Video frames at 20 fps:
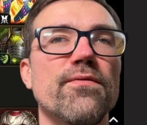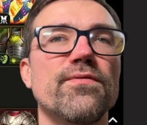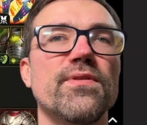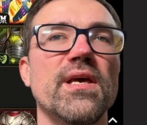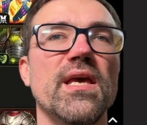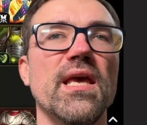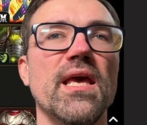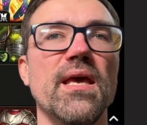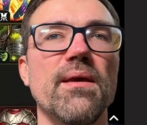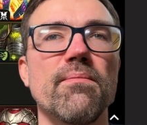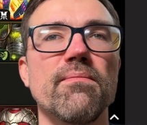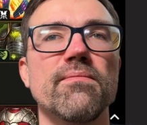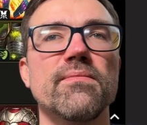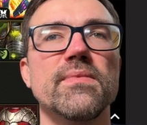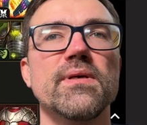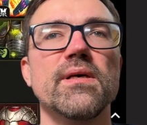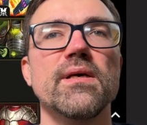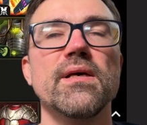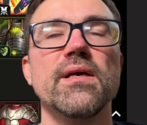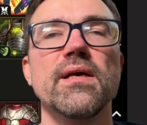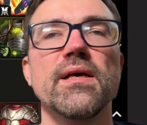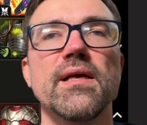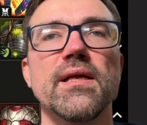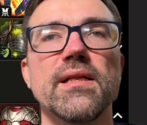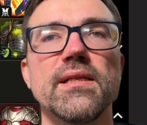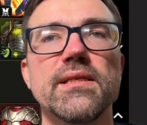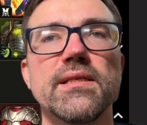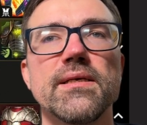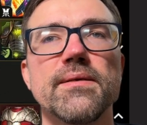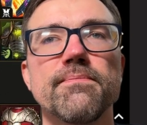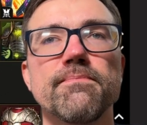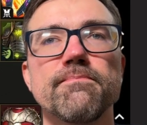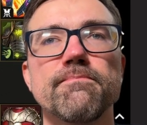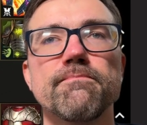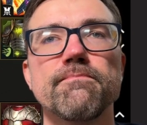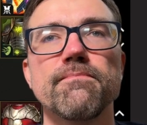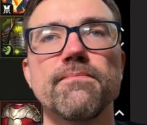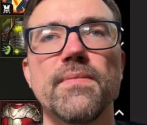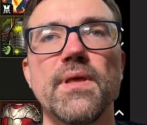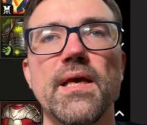the game, and
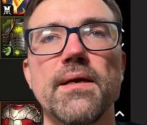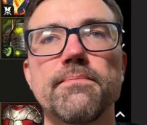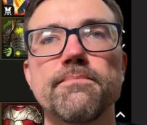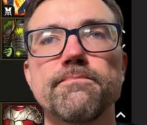yeah.